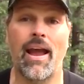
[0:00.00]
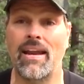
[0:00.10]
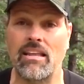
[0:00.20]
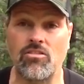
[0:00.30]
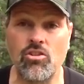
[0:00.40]

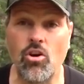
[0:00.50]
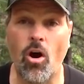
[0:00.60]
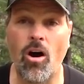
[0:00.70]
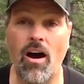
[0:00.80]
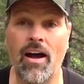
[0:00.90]
and he's
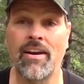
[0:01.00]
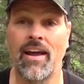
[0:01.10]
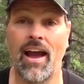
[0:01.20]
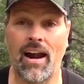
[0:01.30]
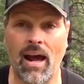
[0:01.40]
gone,
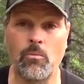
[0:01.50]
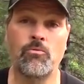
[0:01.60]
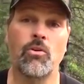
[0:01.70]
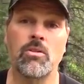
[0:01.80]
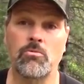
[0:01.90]
and I'm
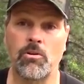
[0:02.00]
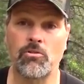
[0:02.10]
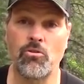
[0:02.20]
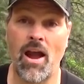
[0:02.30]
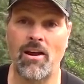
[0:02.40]
full of
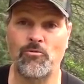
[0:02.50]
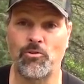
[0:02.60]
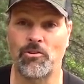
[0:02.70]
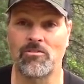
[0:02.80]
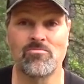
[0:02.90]
regret
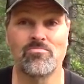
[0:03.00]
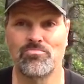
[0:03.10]
for